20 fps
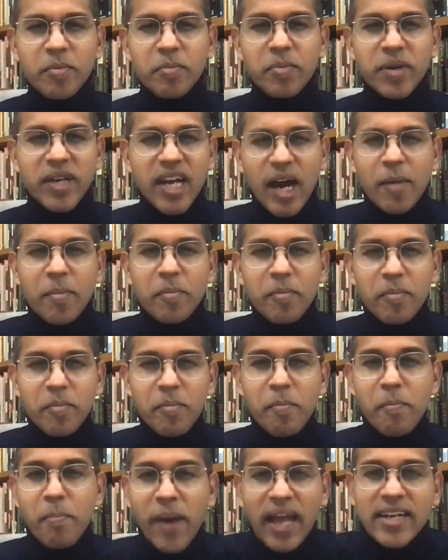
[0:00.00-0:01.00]
become
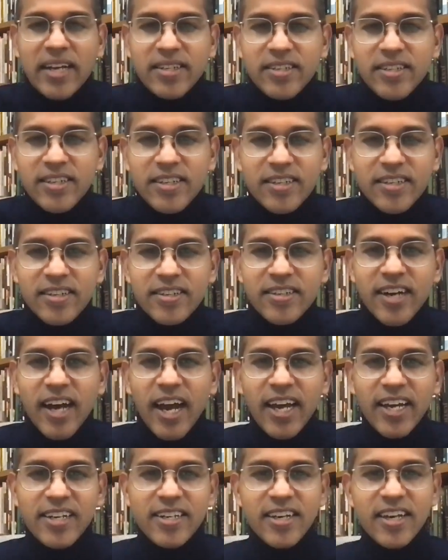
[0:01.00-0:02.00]
better,
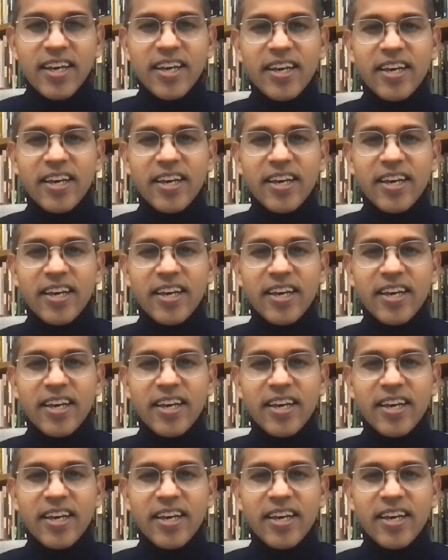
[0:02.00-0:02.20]
right?